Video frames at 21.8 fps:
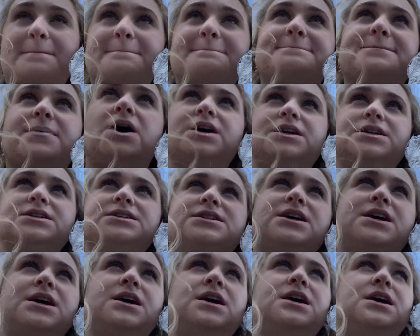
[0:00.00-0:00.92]
but
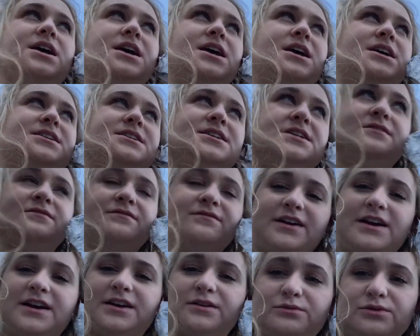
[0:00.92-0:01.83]
it didn't
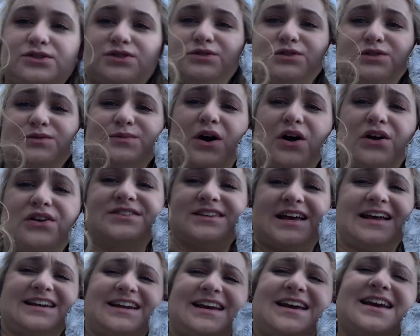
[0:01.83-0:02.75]
fit. It was too small,
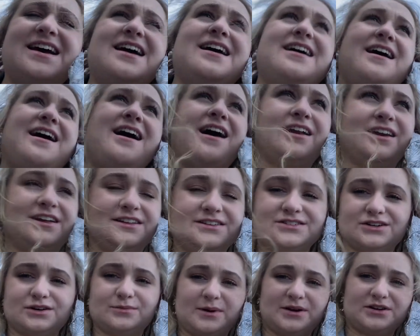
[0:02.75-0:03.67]
sadly. I'll
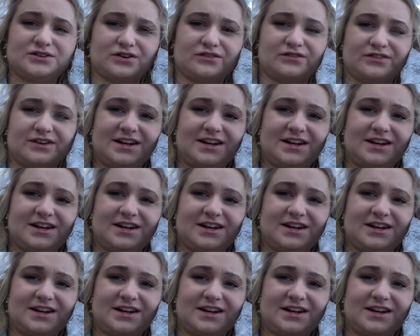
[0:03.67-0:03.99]
insert a picture of it